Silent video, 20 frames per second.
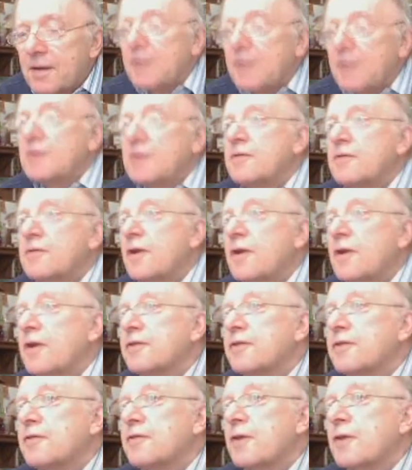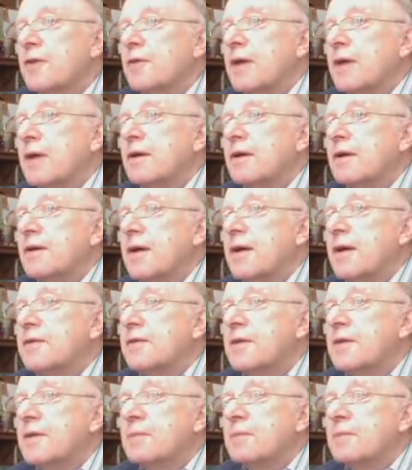Danish philosopher
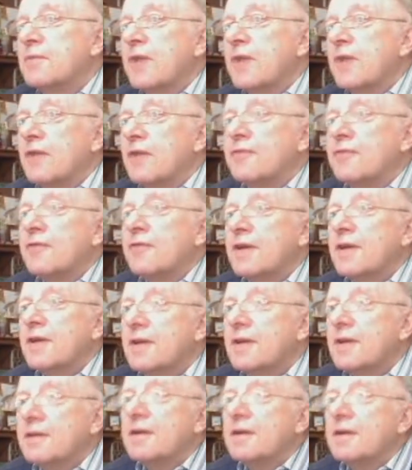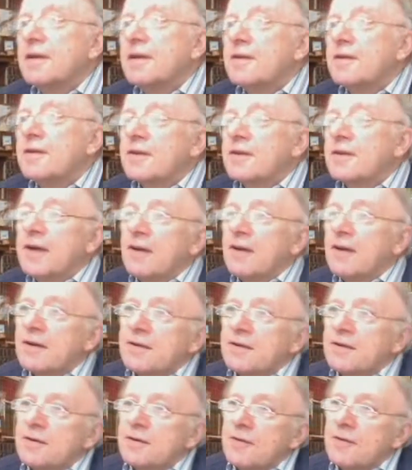recognized himself in the
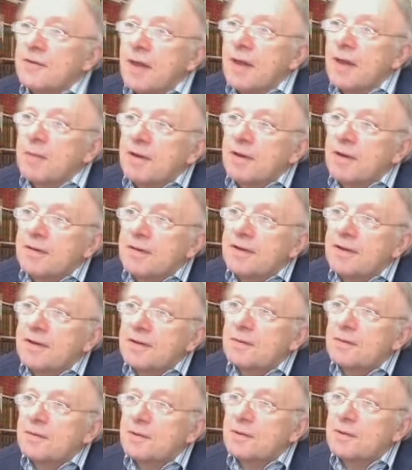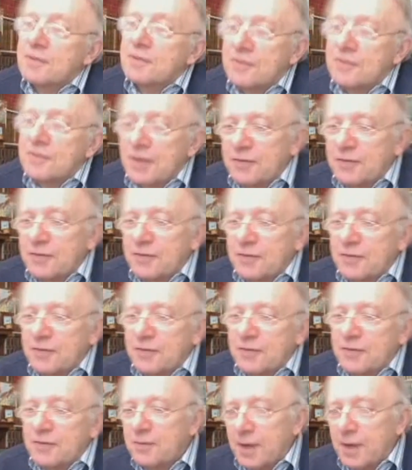character of Hamlet, which itself is
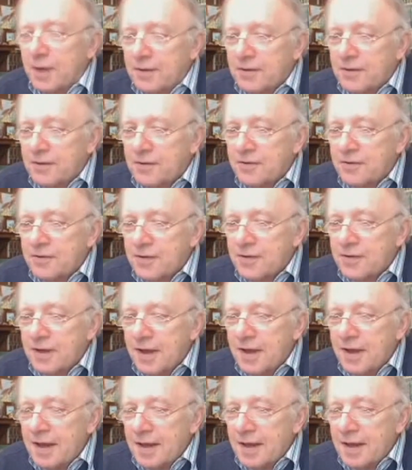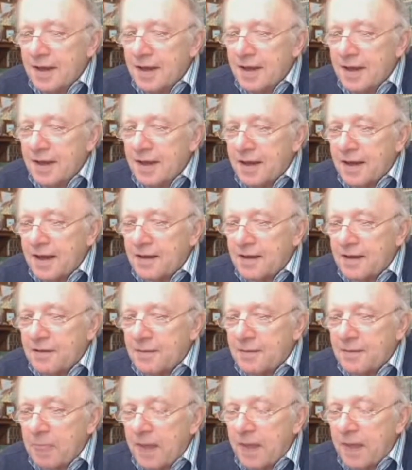quite interesting. And
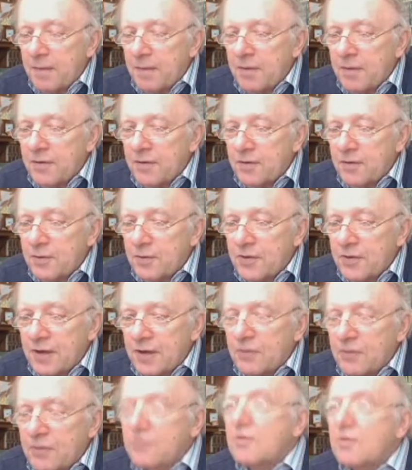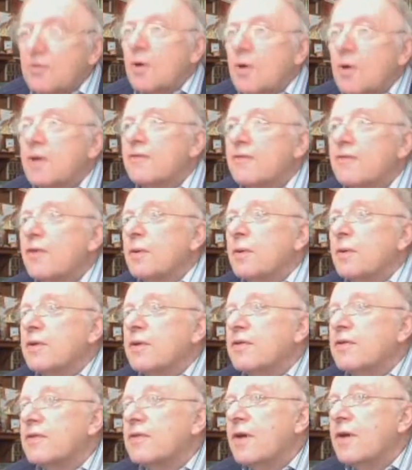Hamlet, of course, had a strong
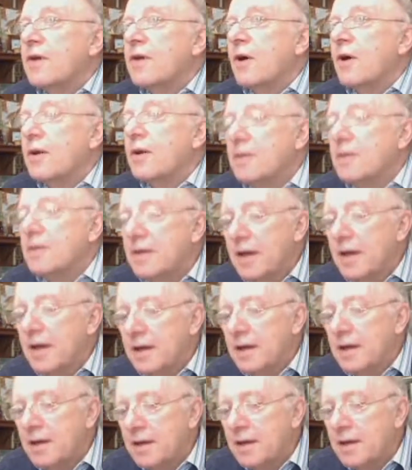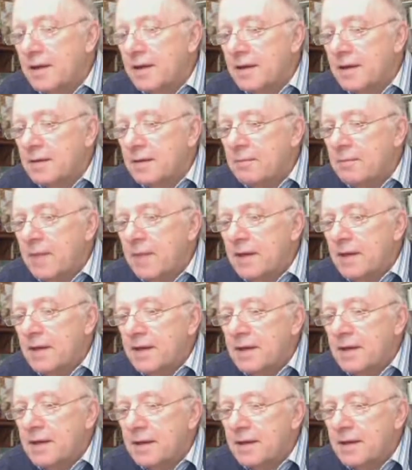influence on
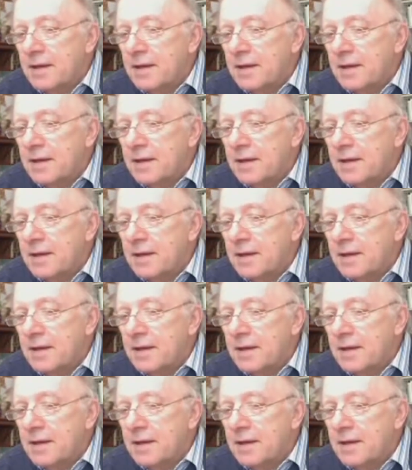many